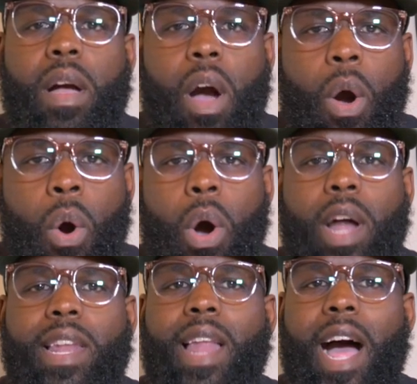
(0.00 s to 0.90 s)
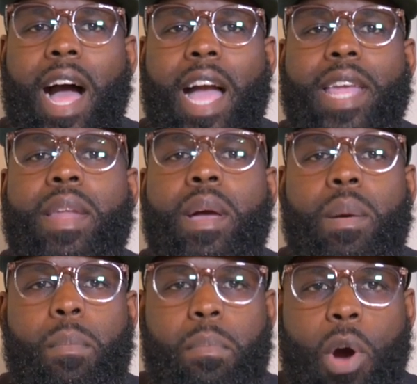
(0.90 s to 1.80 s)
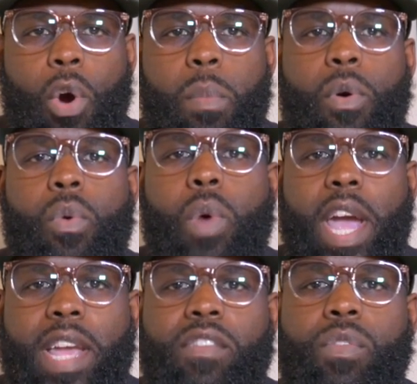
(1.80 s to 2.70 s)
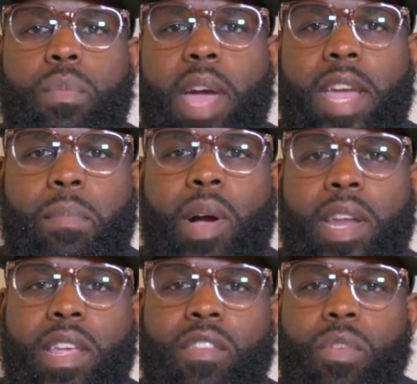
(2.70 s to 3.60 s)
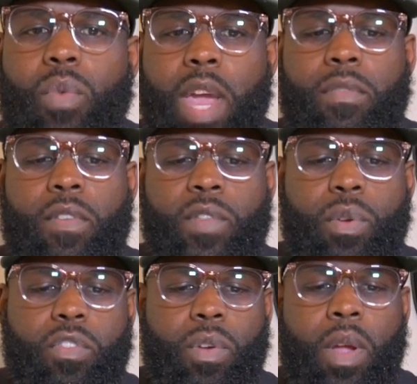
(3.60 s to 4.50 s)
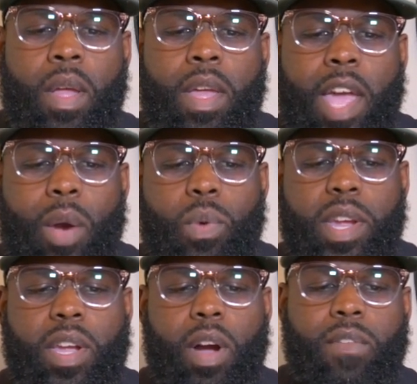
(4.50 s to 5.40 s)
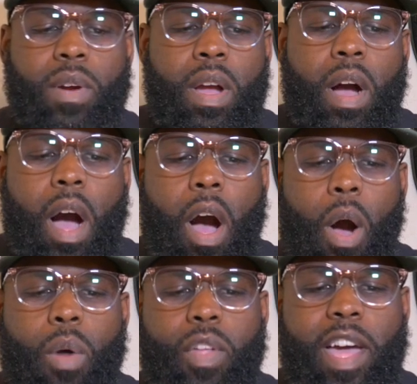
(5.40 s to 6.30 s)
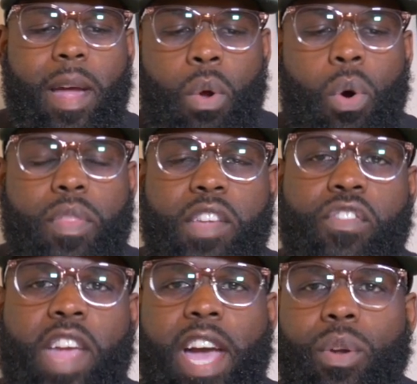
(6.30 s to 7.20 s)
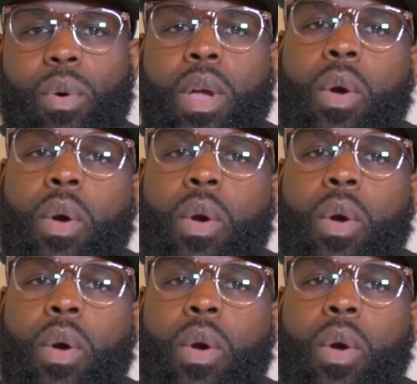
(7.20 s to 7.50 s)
Online, mobile ways to make money is the wave of the future, and we cover all that on this channel.